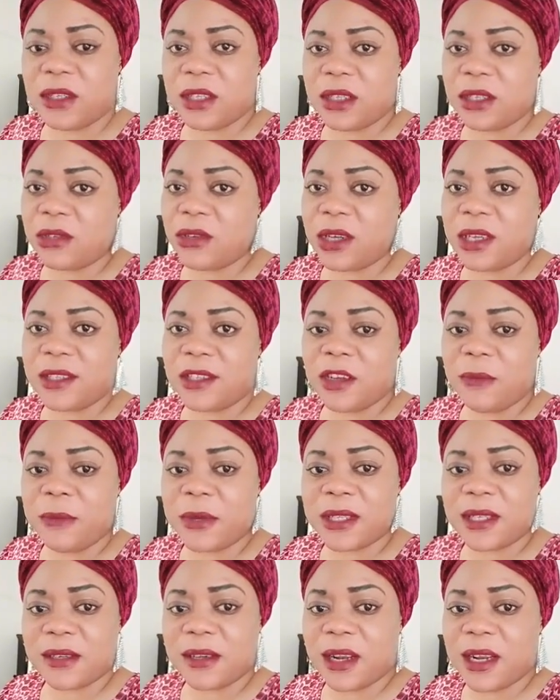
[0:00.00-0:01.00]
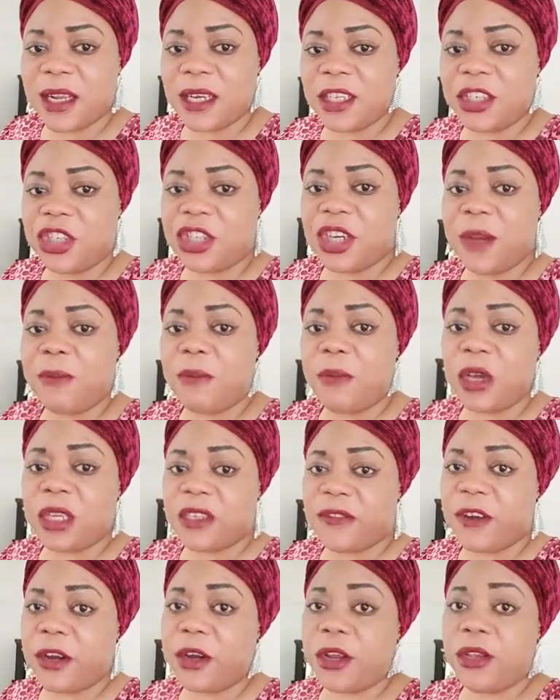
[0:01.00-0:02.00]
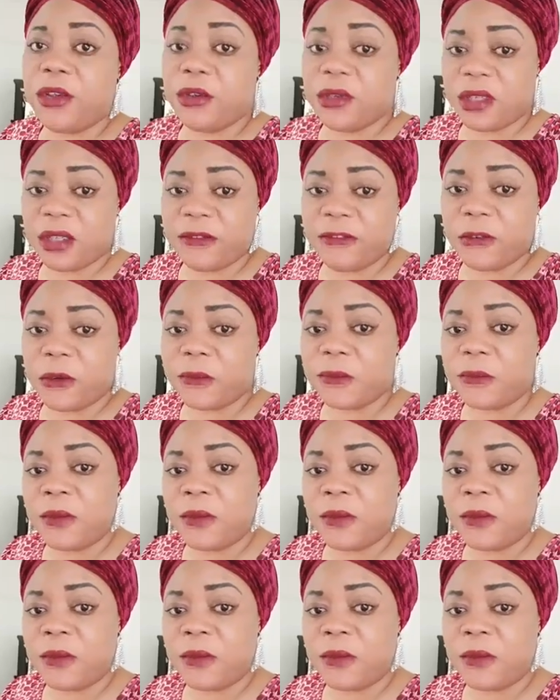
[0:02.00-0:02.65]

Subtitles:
though it's not particularly cheap, but it's very useful.